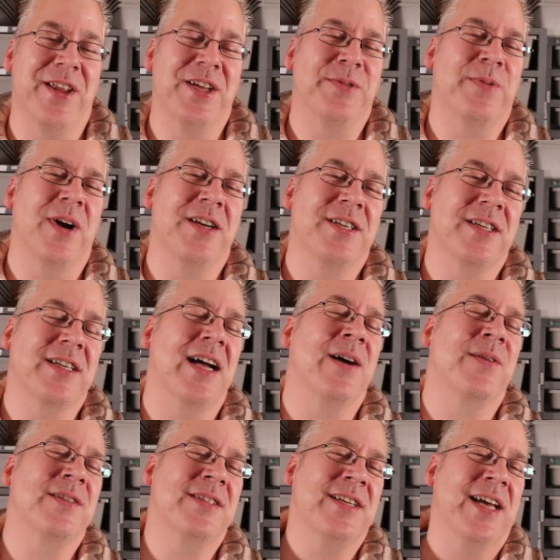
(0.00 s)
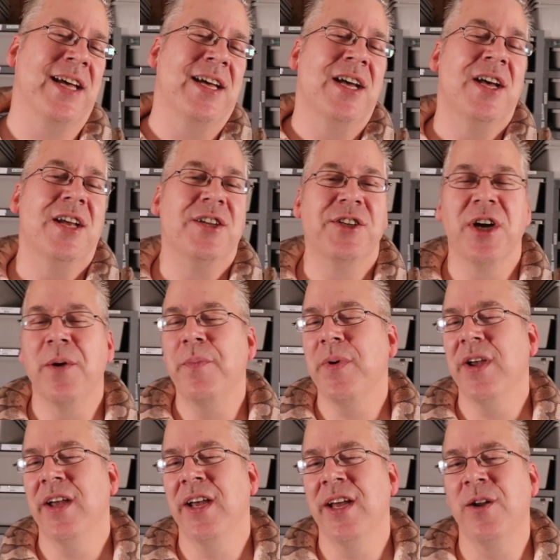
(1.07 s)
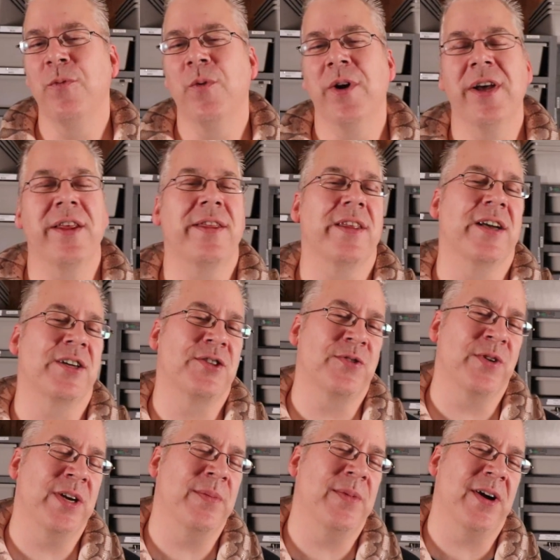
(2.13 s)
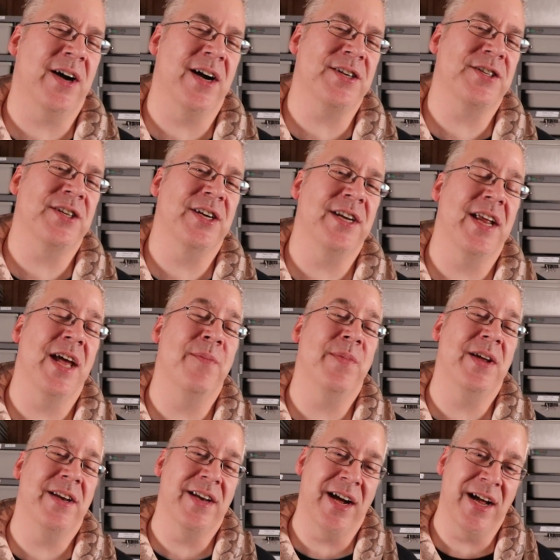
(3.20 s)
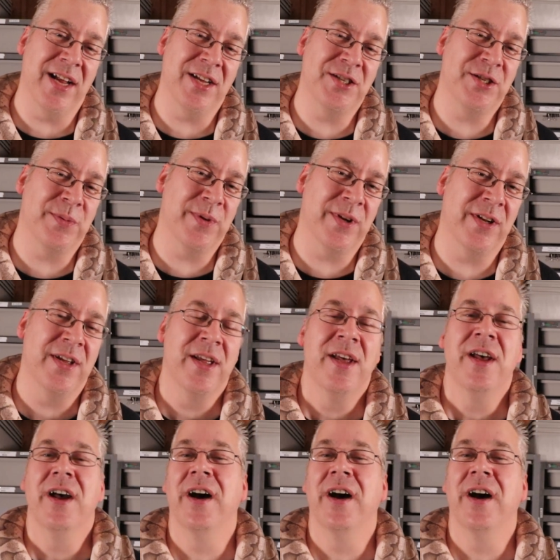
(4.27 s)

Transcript: of these projects, I would say jump in with extreme caution and be knowledgeable